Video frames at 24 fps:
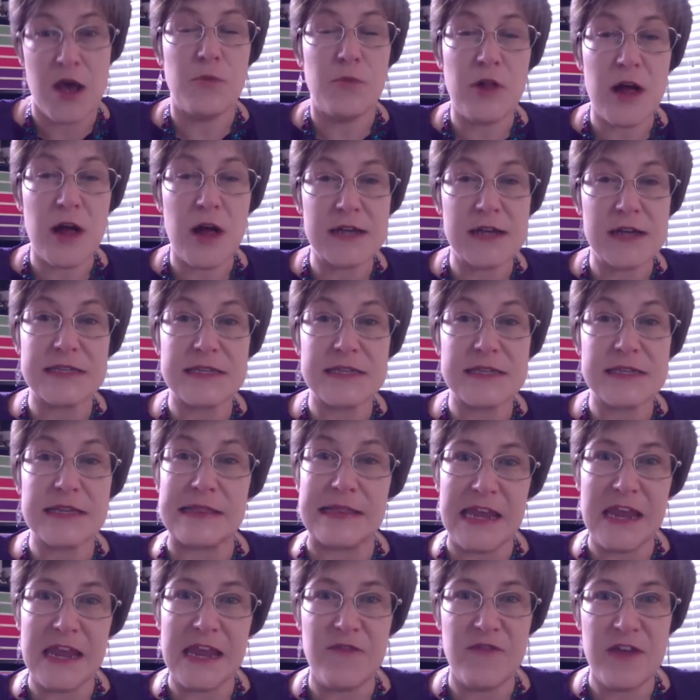Plus,
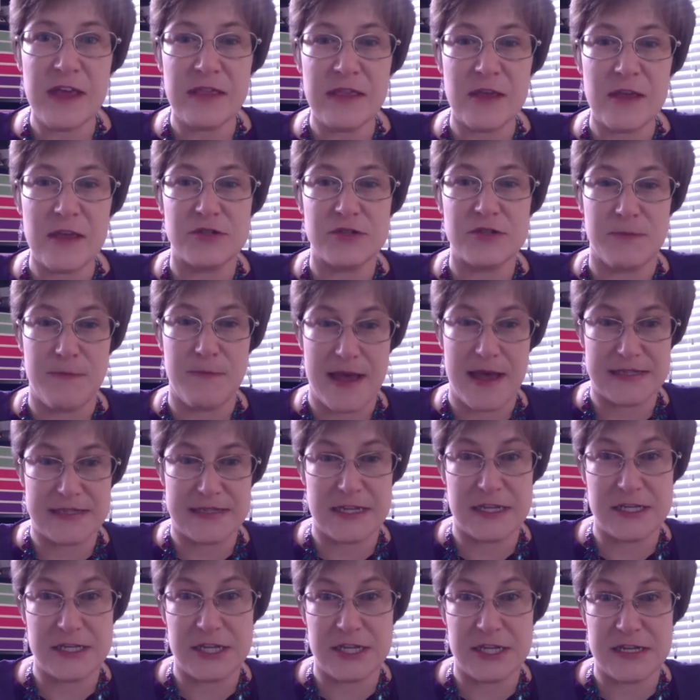leaving those
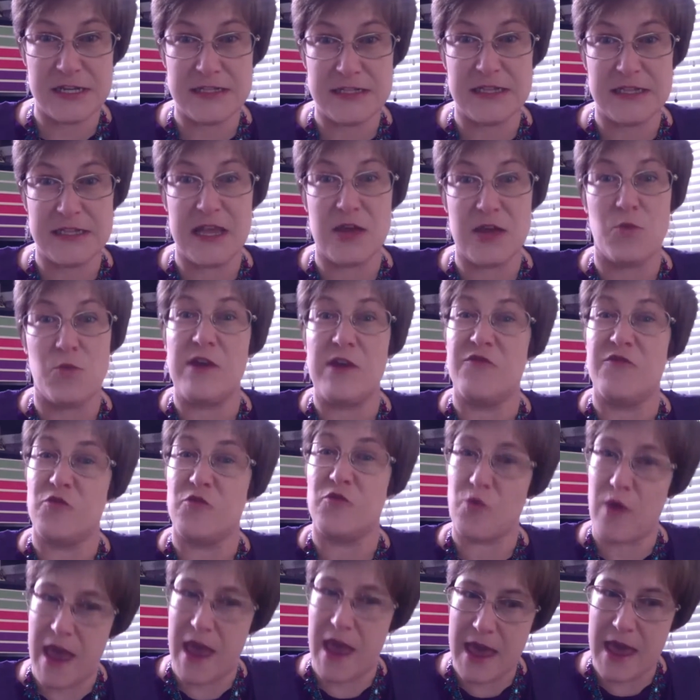messages that we've
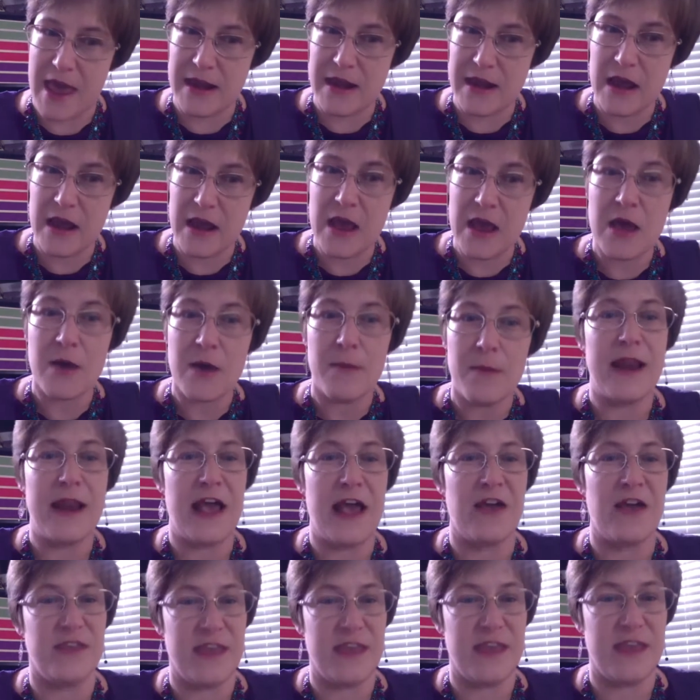read but
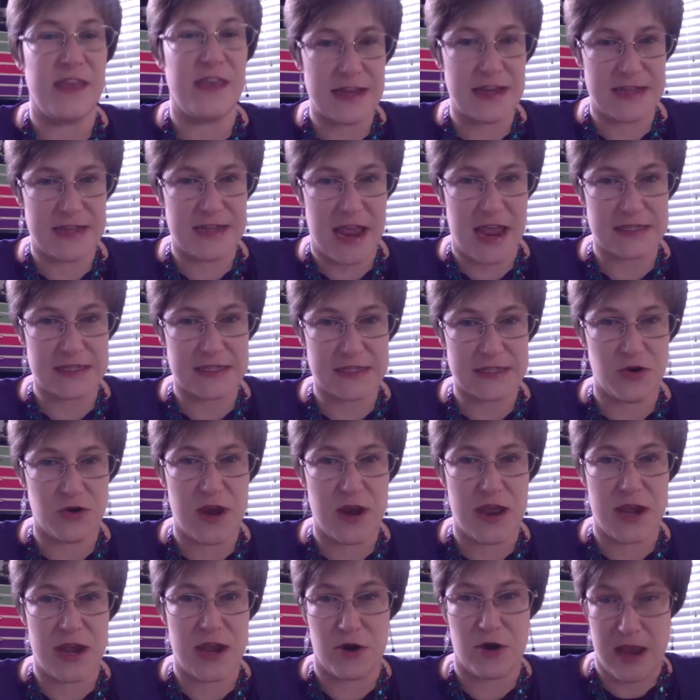have yet to
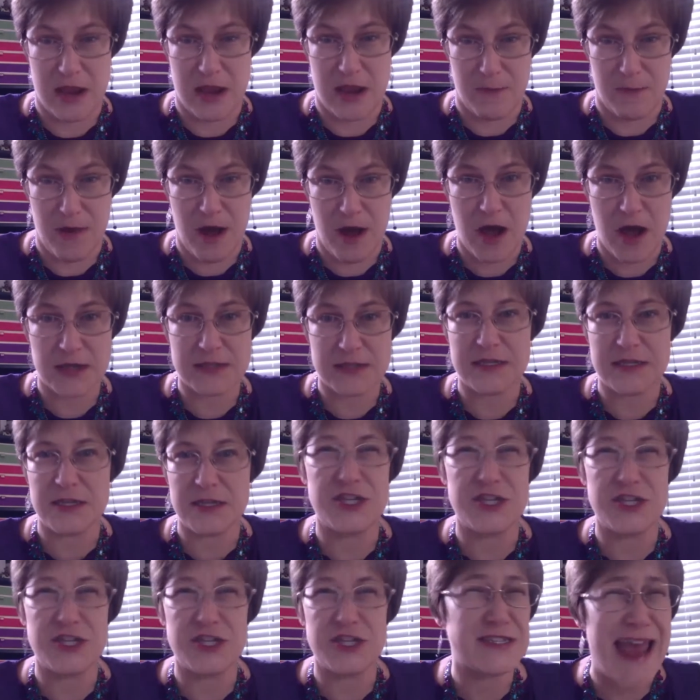answer in our inbox
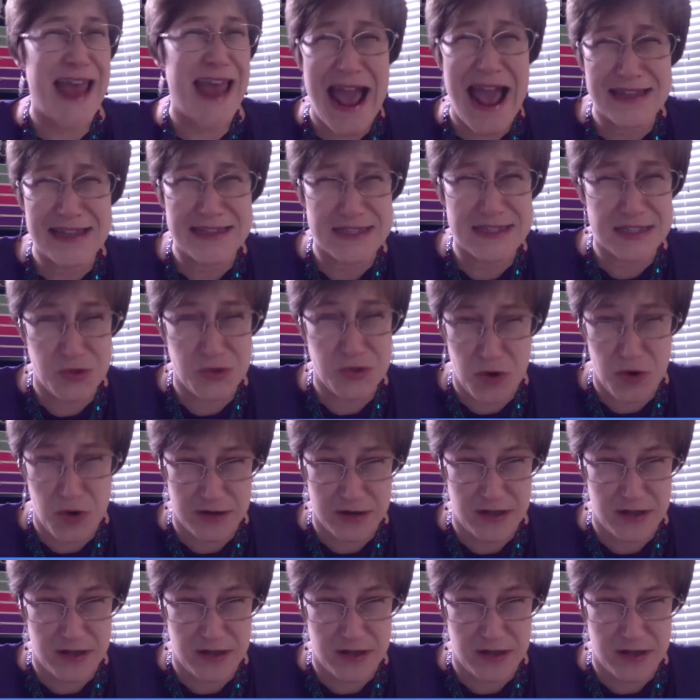just adds to our